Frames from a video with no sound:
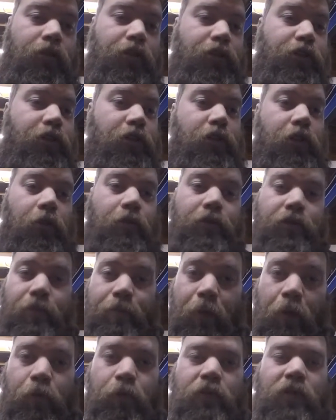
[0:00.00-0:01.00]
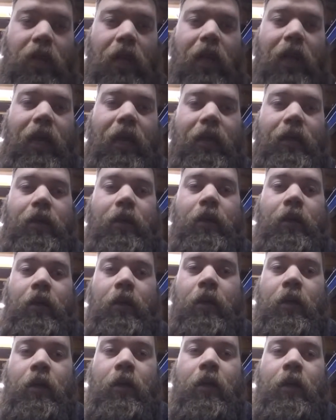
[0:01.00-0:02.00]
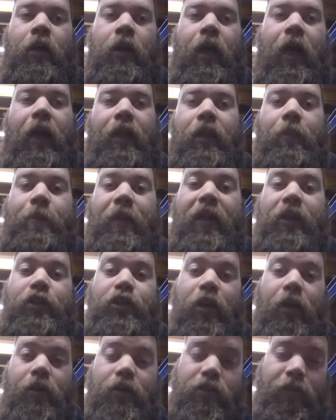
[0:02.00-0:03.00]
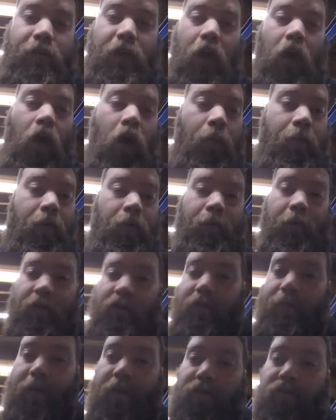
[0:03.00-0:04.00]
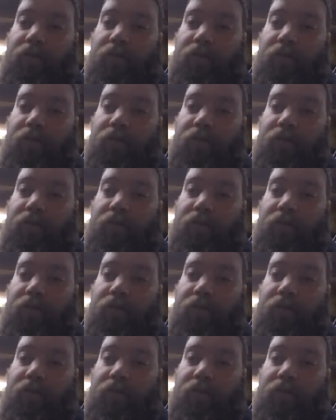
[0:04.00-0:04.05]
Just as long as the ports are clean and the big chunks of carbon which have been